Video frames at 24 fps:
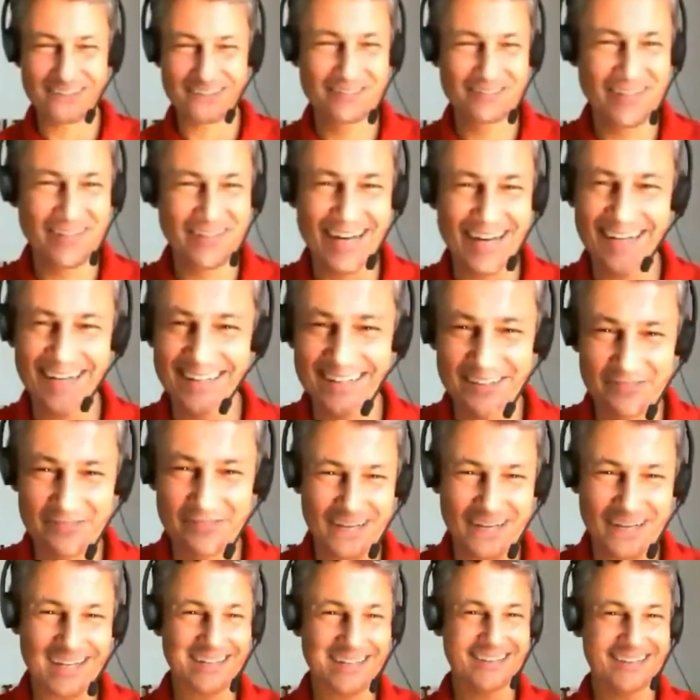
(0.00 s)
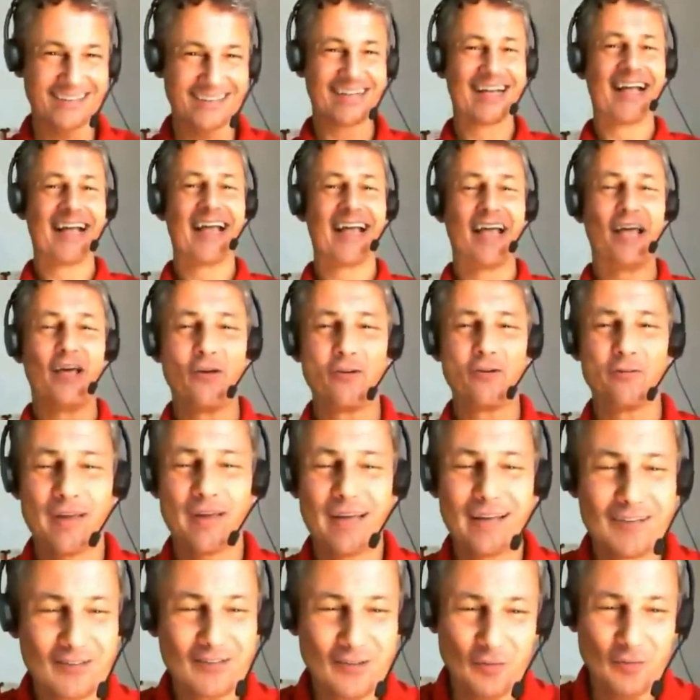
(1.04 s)
very cool. Thank you.
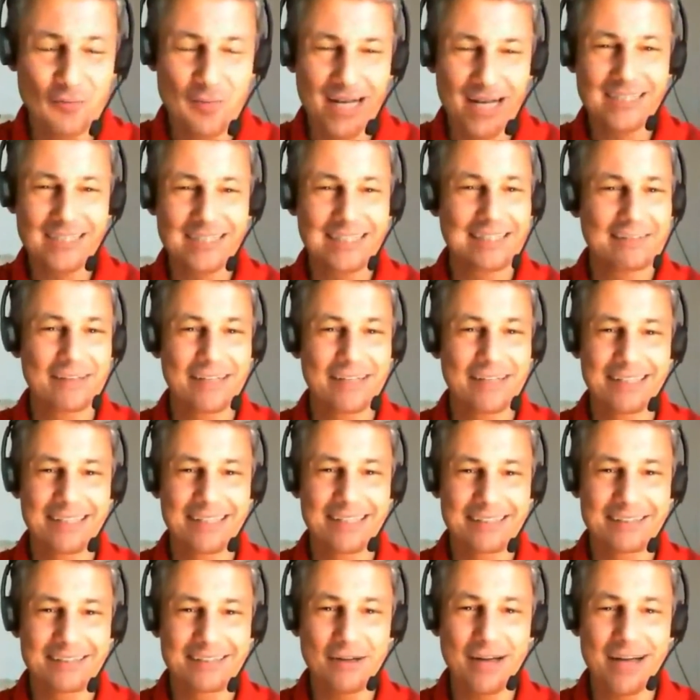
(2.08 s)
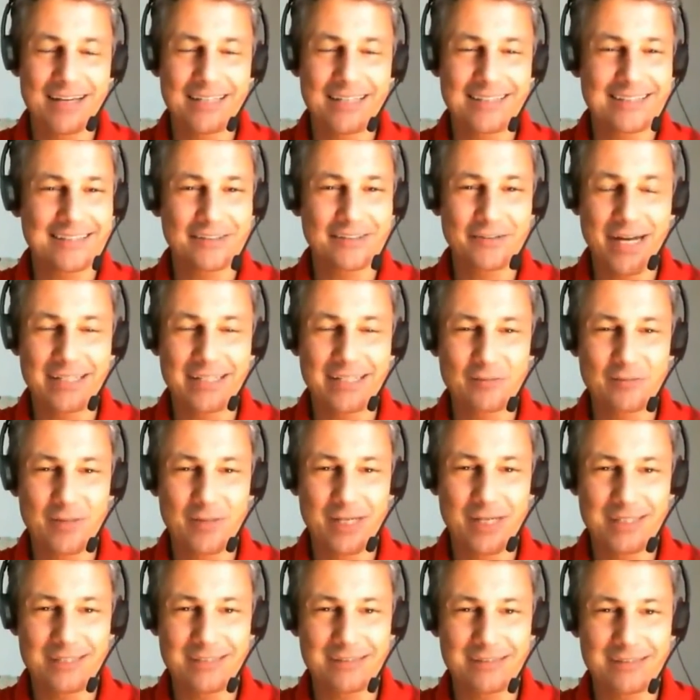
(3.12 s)
Thank you so much, Ivan. It was great to
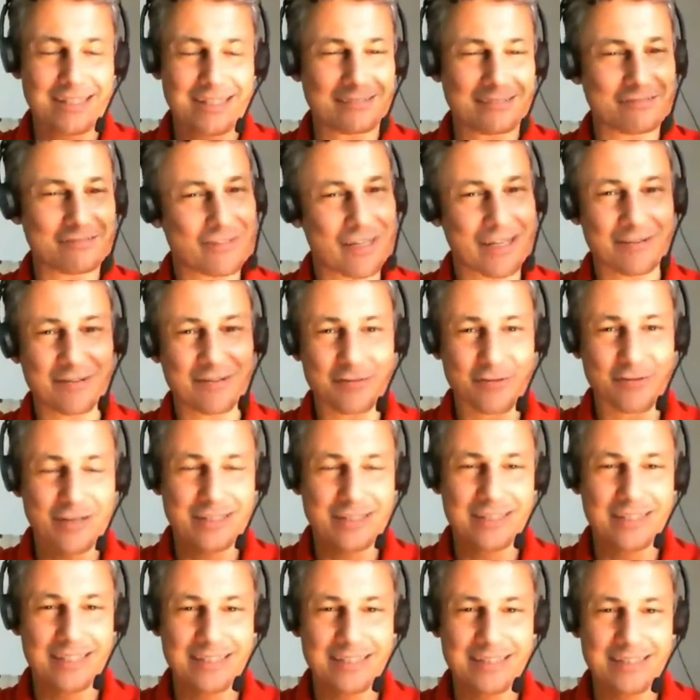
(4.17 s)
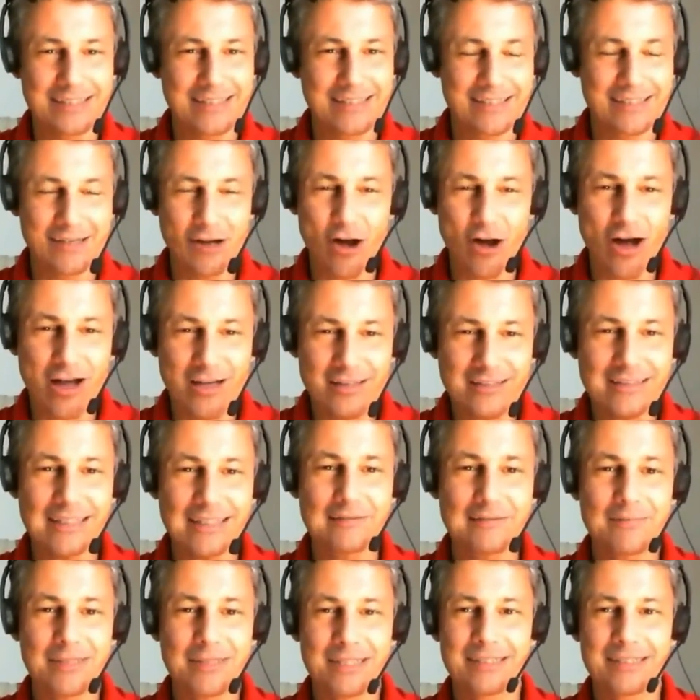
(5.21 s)
meet you, and thank you for this
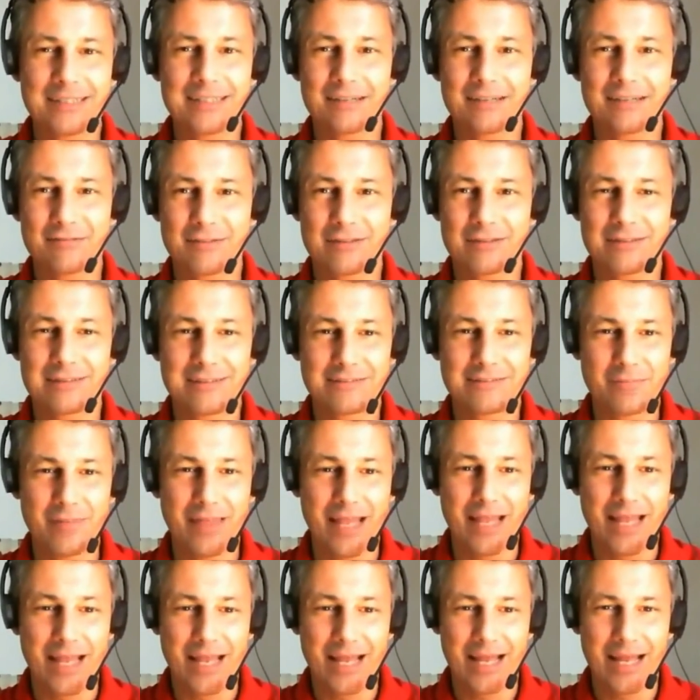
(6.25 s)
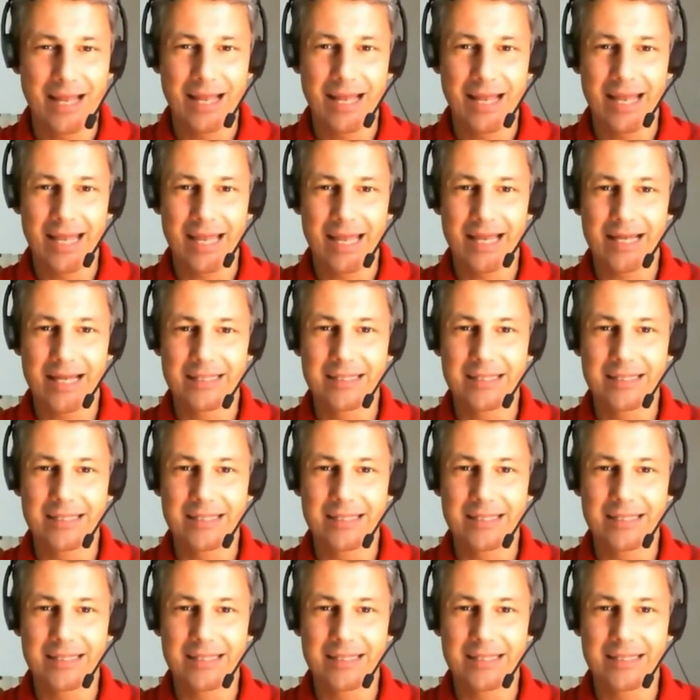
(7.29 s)
awesome interview. And,